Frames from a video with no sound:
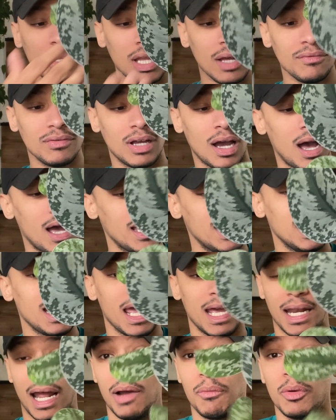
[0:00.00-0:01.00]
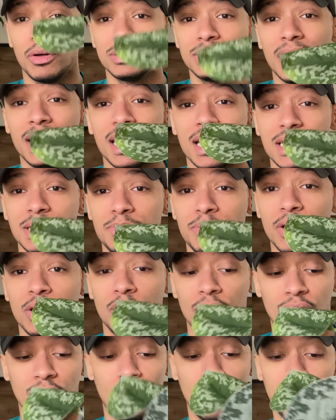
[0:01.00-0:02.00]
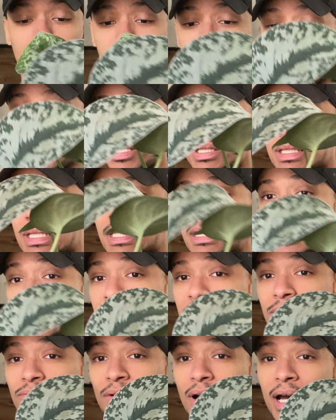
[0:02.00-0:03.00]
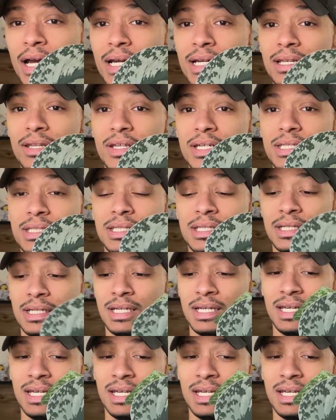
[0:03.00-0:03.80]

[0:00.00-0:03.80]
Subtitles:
I've gotten, and I will say it's beautiful, but this vine, this